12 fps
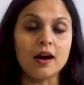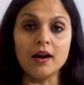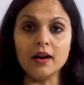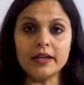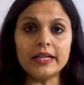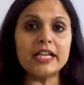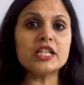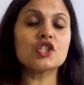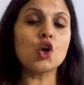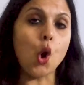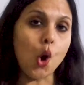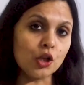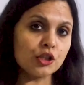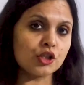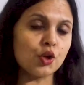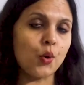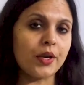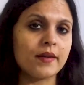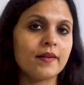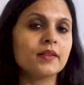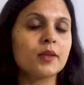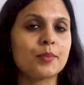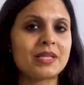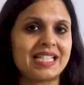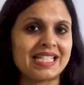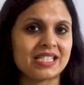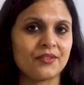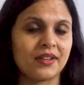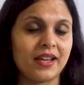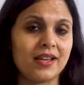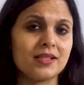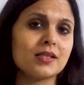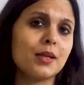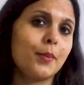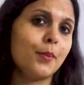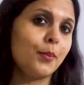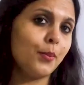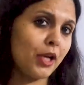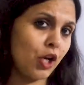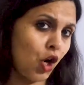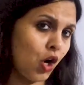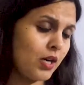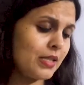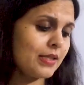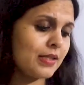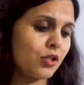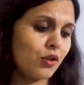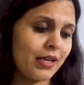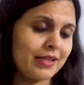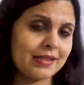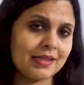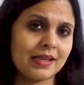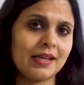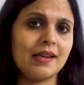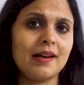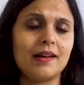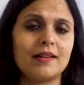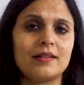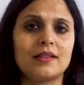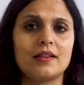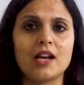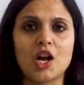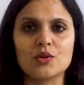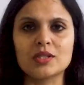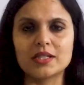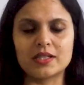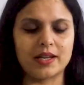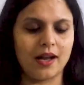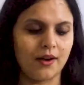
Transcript: Her is also here the possessive case because you can see another noun sitting